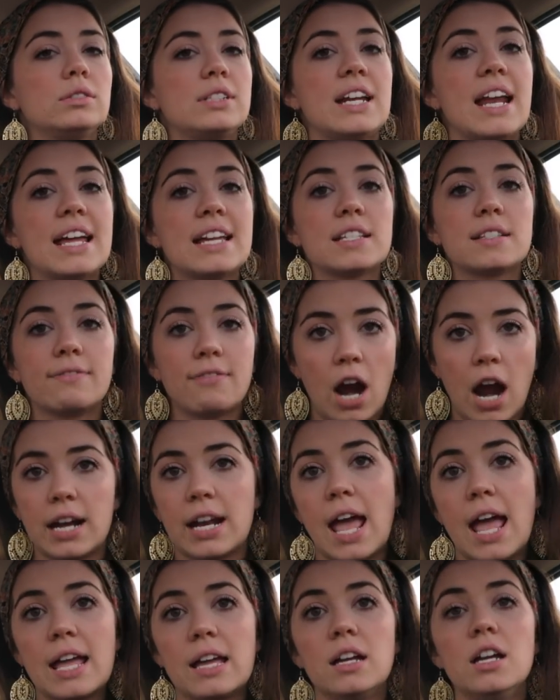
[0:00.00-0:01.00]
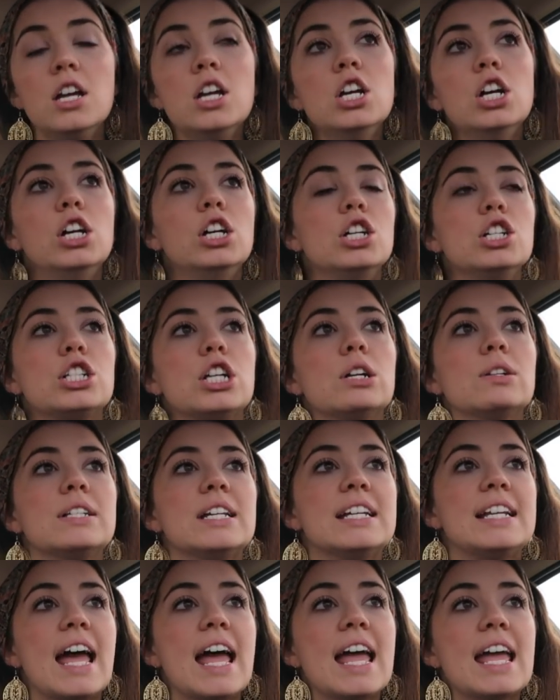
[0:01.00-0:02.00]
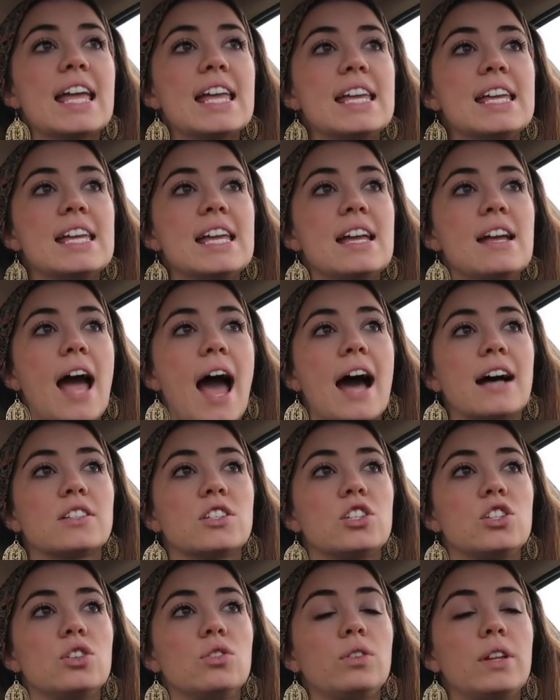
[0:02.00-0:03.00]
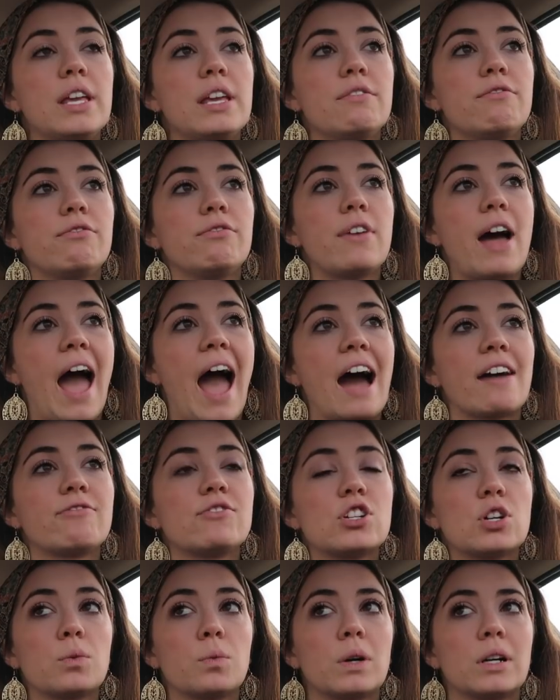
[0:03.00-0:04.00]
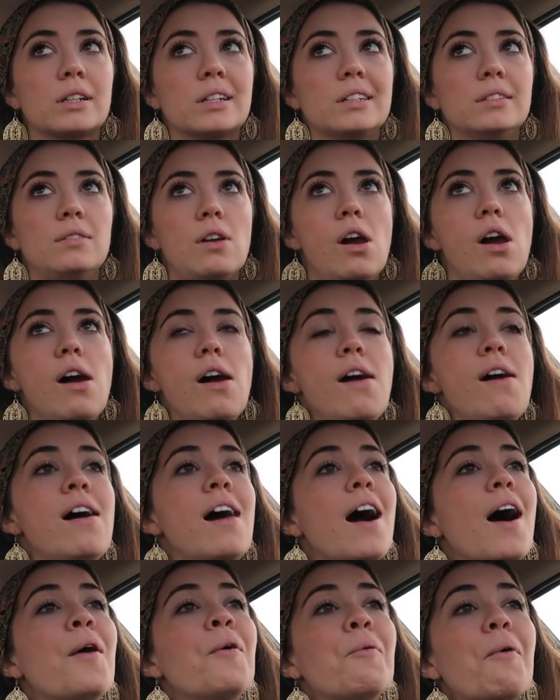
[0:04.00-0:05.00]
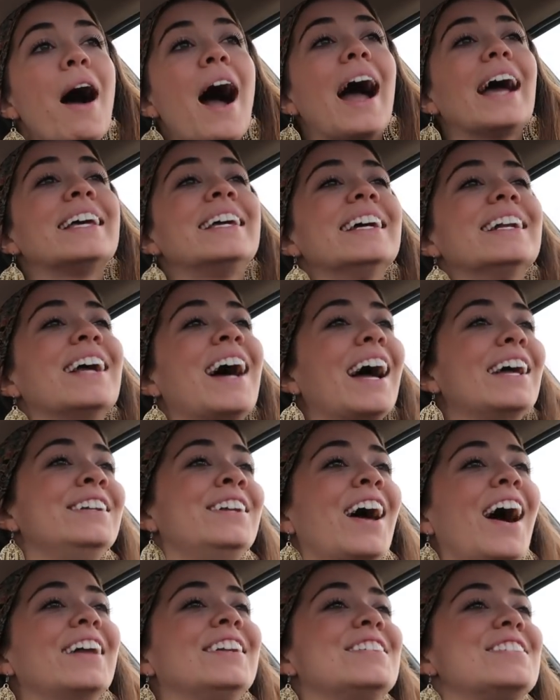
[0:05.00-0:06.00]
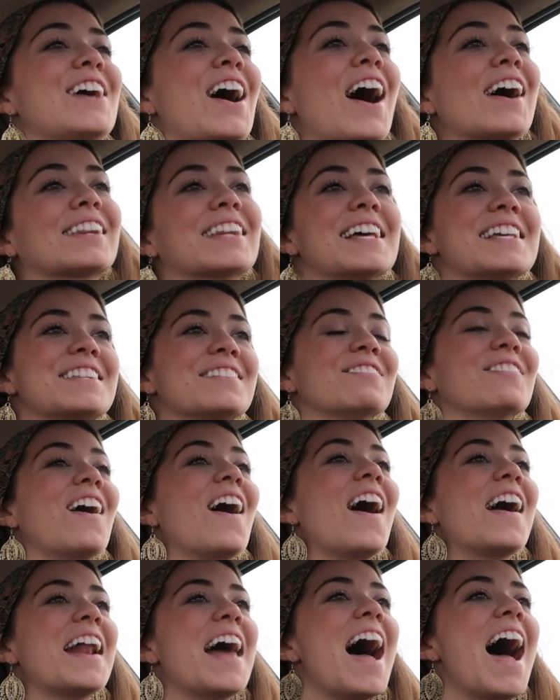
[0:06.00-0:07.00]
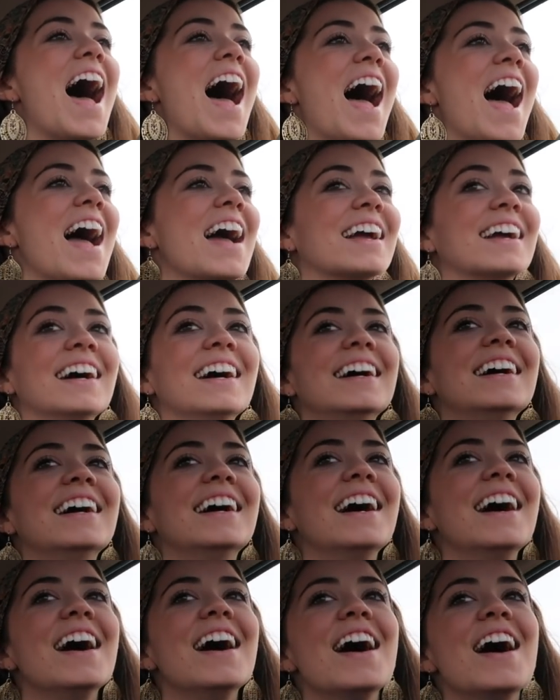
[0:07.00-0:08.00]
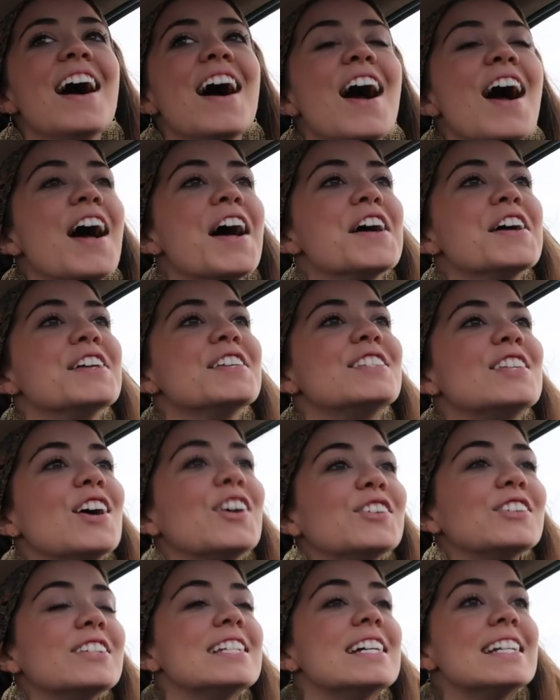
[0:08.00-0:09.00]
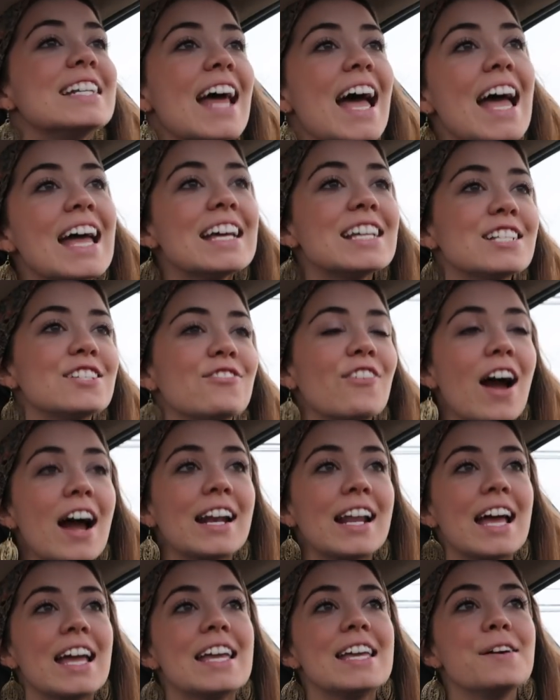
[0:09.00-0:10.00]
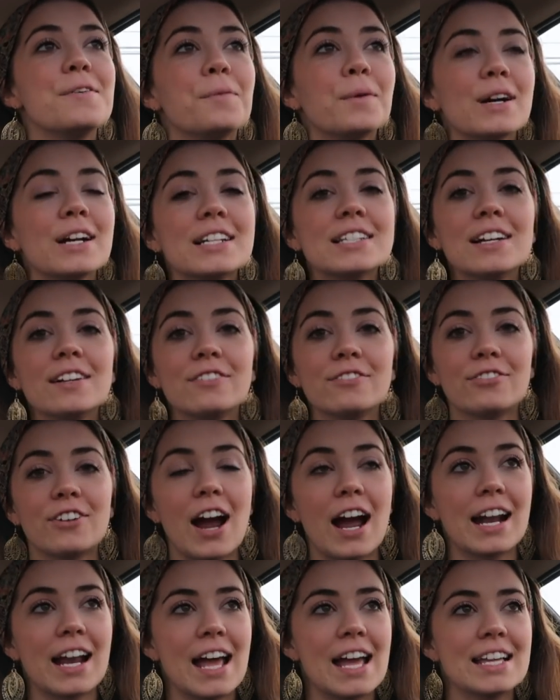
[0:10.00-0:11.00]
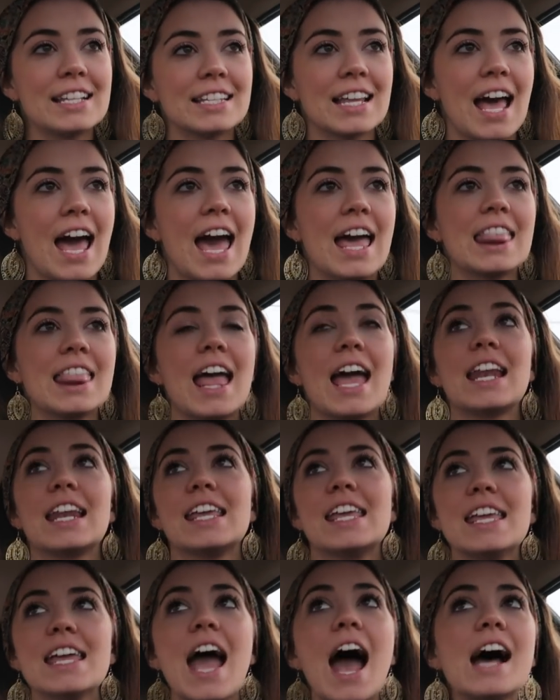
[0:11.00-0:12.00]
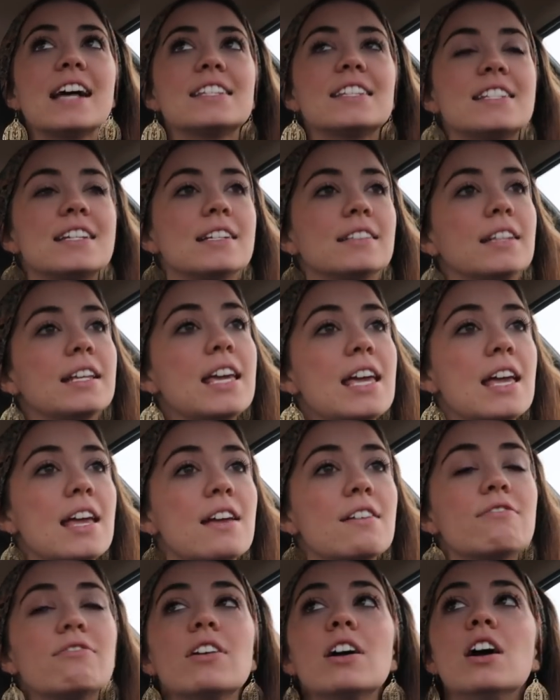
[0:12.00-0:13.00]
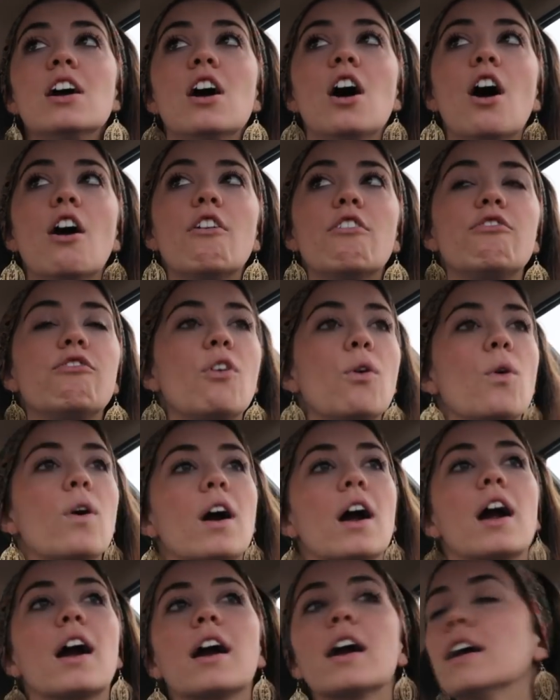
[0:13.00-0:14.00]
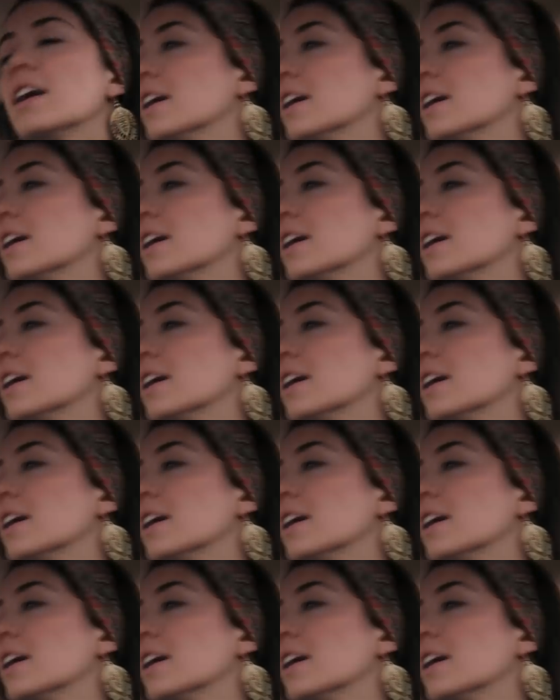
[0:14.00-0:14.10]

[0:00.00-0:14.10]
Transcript: today is Friday, so today he has to leave after work. Why can I not talk this morning? So today is Friday. He works on Fridays, and then he has to leave for